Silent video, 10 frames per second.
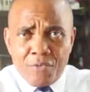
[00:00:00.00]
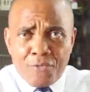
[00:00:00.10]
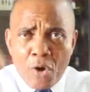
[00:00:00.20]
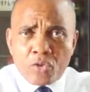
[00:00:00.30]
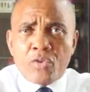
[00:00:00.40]

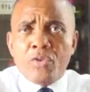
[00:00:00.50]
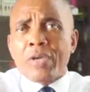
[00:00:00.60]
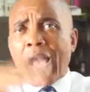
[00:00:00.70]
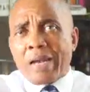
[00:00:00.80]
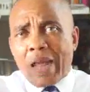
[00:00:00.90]
vote
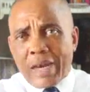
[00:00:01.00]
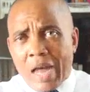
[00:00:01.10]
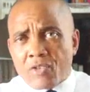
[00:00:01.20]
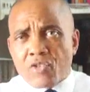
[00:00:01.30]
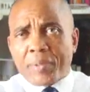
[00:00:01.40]
and
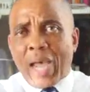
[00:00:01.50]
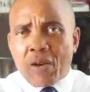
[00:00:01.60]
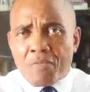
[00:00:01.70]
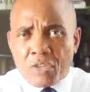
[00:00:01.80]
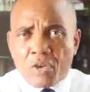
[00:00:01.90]
announce some
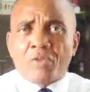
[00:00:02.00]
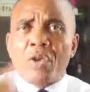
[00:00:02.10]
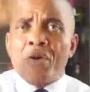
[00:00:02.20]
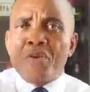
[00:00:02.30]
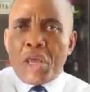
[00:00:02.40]
kind of
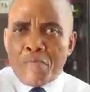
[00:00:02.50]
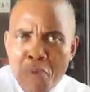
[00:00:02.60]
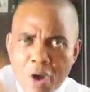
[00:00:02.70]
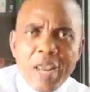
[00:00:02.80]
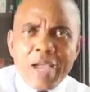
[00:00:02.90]
result. The
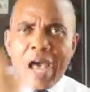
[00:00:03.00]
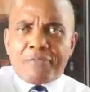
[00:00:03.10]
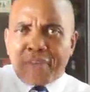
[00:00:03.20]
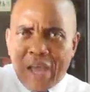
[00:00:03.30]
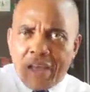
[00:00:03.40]
morning
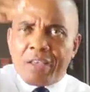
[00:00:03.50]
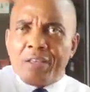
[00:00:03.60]
after